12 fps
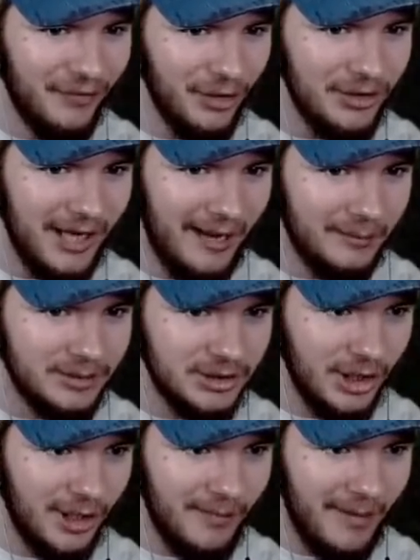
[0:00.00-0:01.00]
We're damn
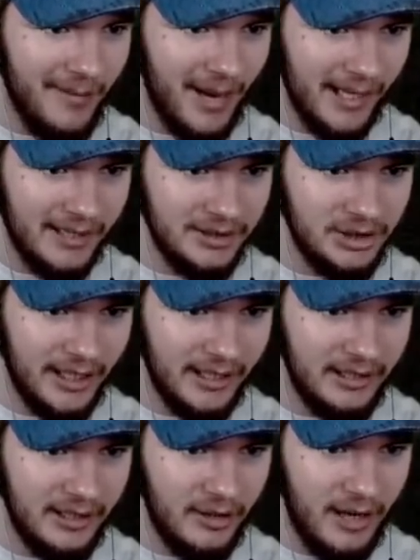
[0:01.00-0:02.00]
sure. Maybe I can check
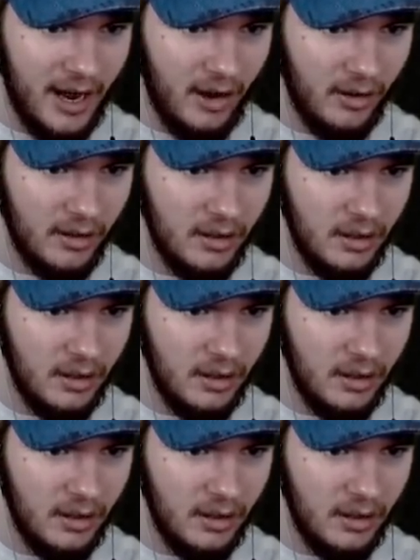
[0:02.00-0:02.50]
in here now.